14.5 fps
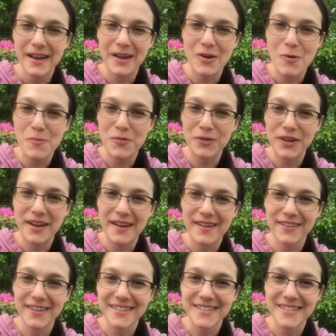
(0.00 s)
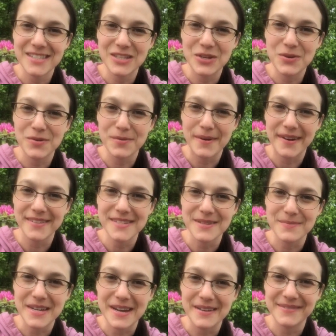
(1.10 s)
and hopefully I'll get to see you around
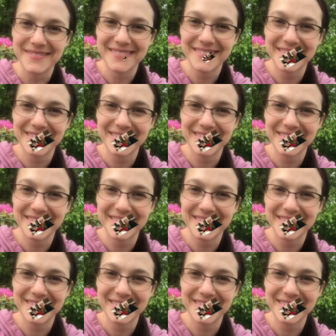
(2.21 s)
sometime.